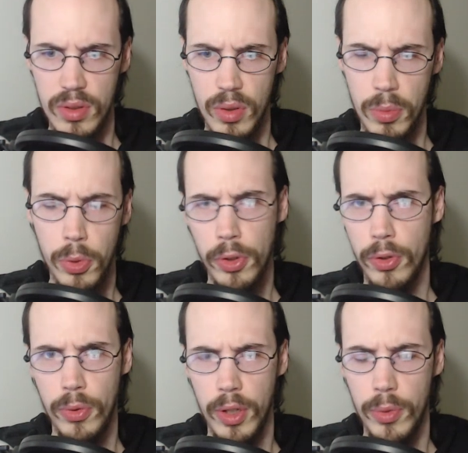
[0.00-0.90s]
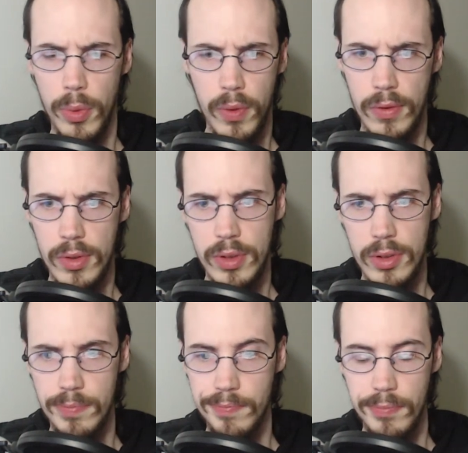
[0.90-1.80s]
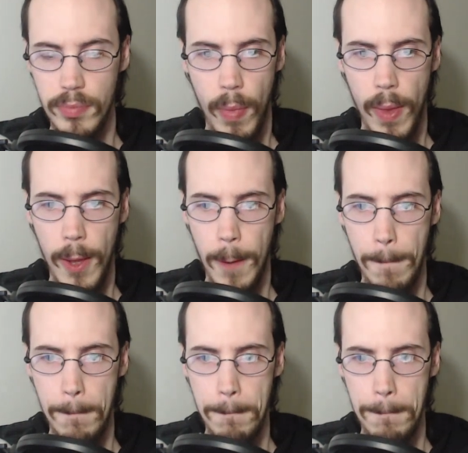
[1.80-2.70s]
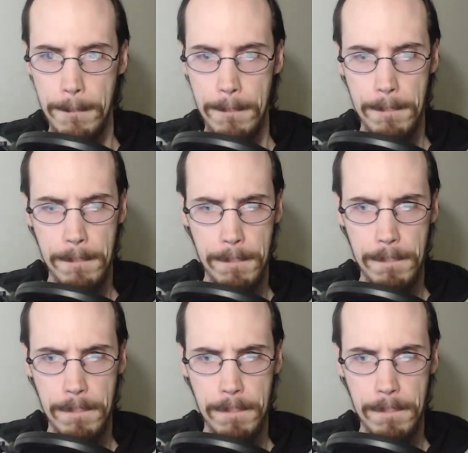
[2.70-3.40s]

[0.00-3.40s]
Or purgatory, or whatever it is. Mm.